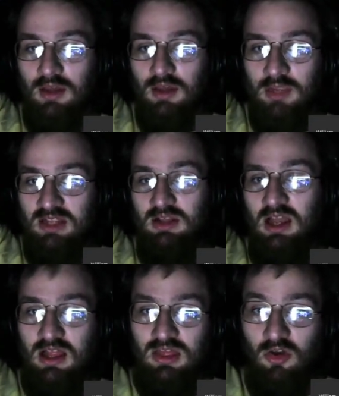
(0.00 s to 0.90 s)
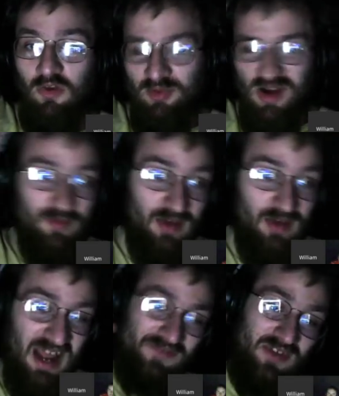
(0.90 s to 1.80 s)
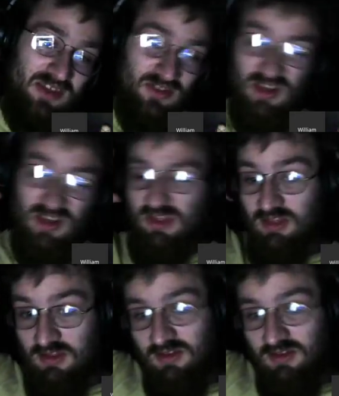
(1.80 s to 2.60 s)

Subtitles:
I mean, the problem I face is kind of